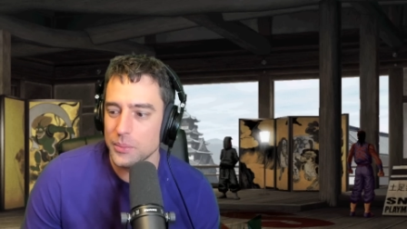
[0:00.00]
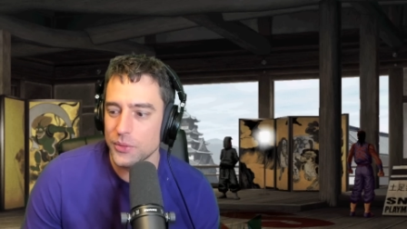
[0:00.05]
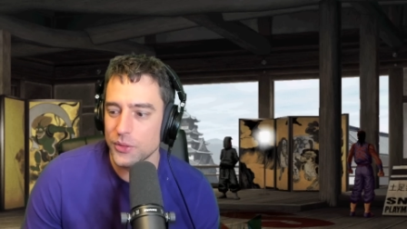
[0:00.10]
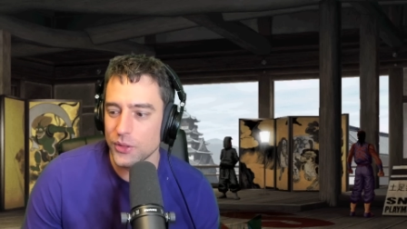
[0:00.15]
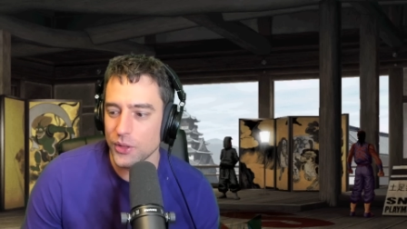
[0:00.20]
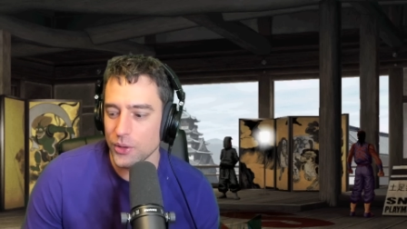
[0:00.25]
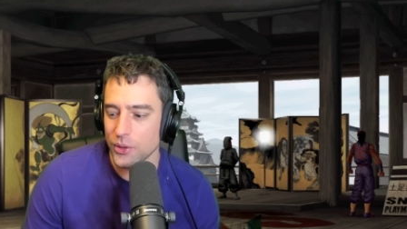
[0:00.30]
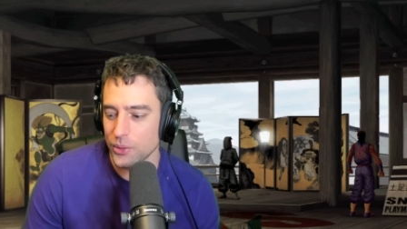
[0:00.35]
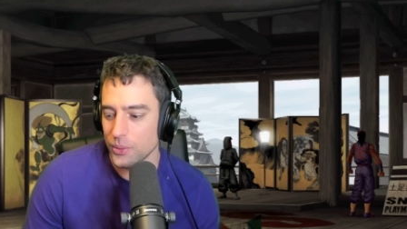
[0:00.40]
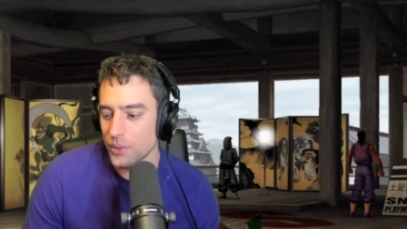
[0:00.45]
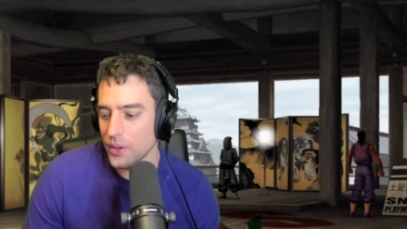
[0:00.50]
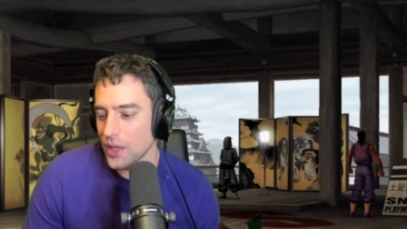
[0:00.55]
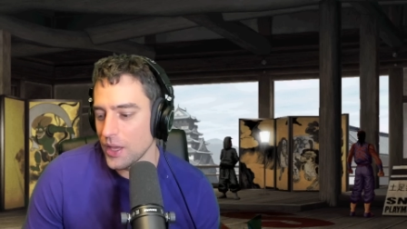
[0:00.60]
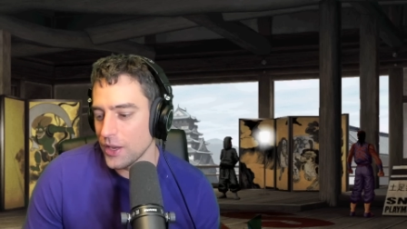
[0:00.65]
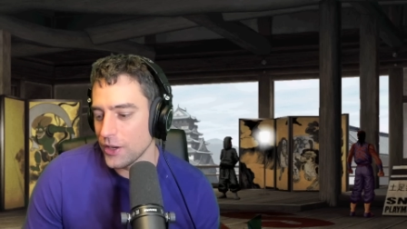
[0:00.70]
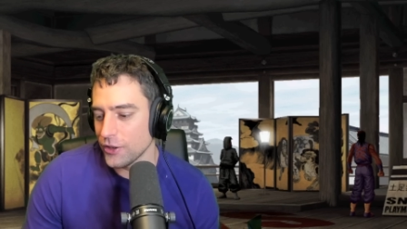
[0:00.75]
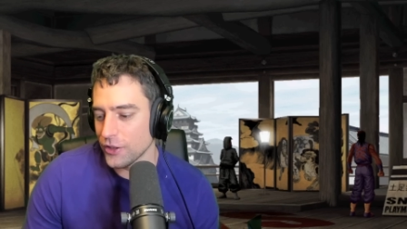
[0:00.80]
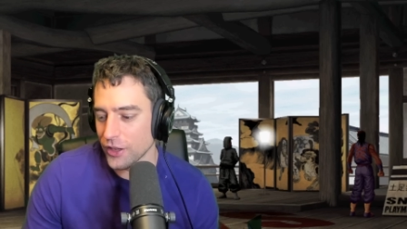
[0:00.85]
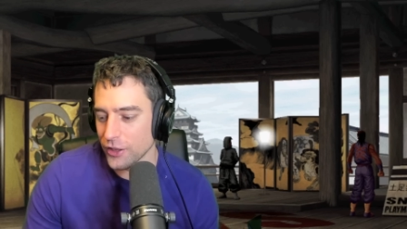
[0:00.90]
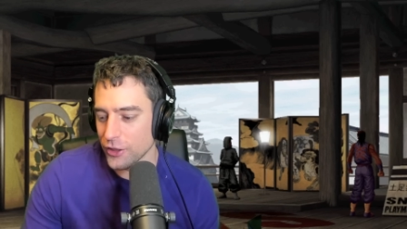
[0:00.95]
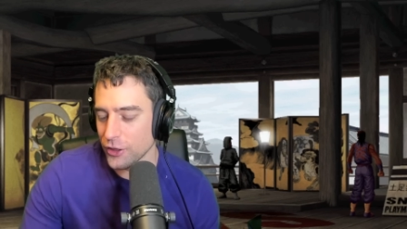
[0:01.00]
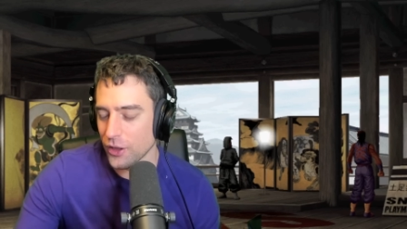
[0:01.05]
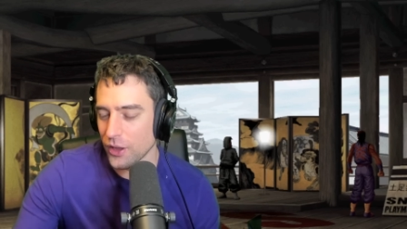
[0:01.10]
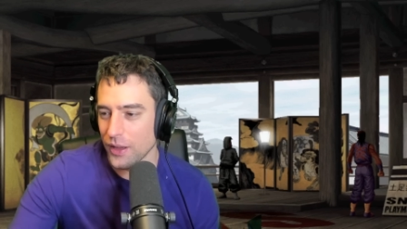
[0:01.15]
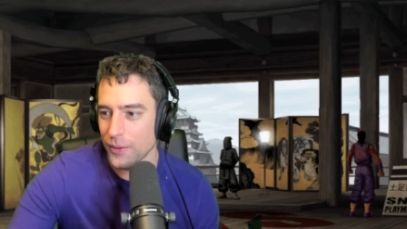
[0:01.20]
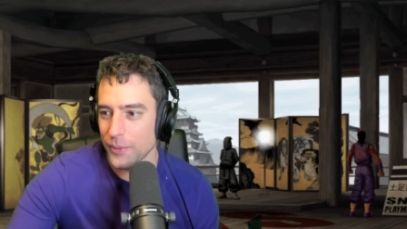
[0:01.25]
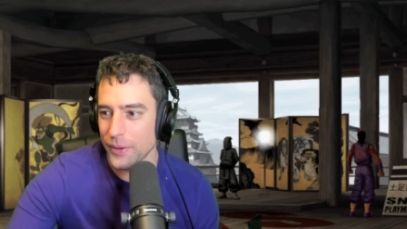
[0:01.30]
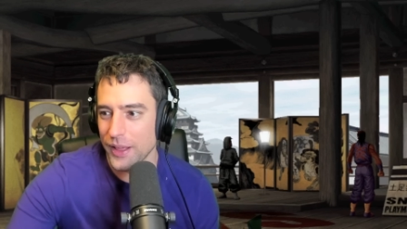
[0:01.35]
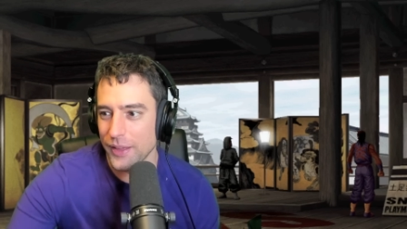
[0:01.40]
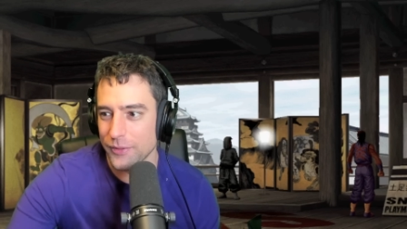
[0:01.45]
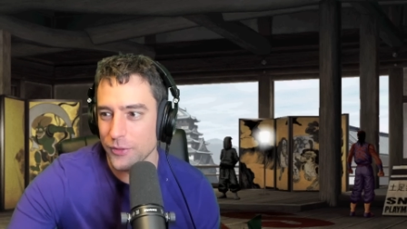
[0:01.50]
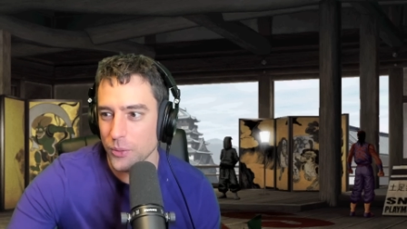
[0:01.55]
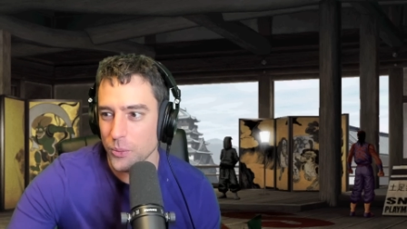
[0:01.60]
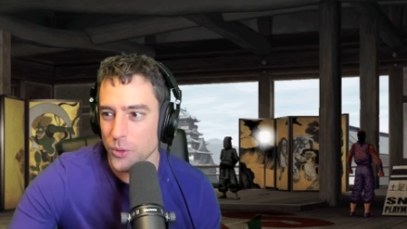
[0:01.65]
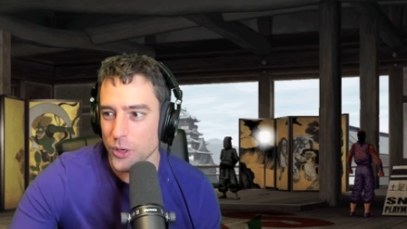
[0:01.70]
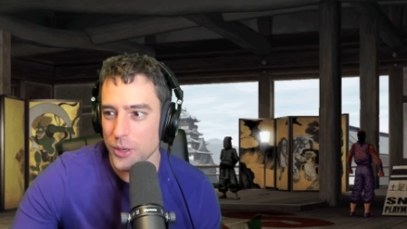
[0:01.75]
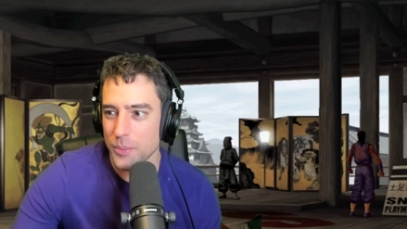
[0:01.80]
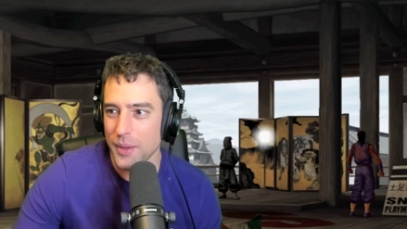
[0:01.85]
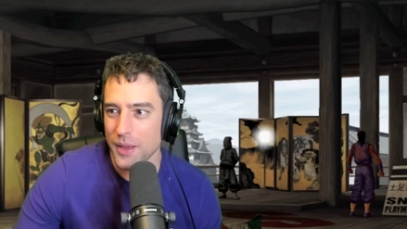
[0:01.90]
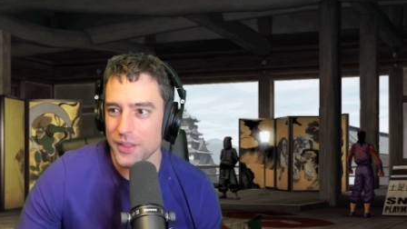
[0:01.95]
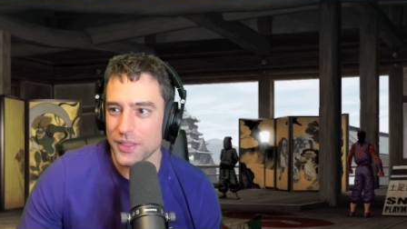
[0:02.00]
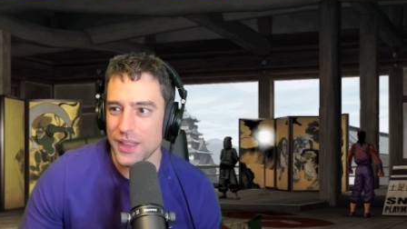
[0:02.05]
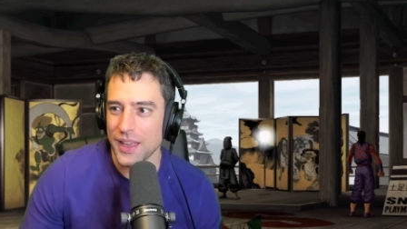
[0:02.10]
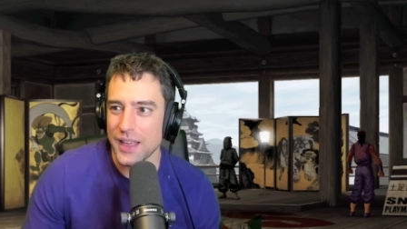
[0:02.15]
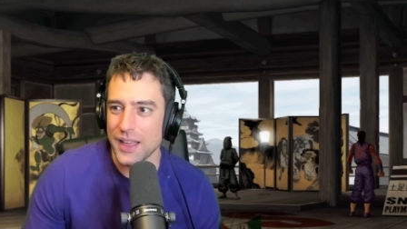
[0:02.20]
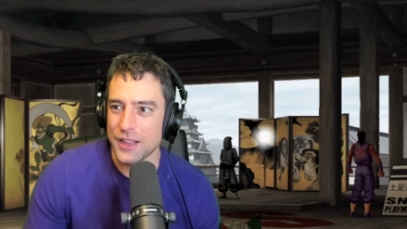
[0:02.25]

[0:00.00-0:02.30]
So you're not, you don't really have to worry about that.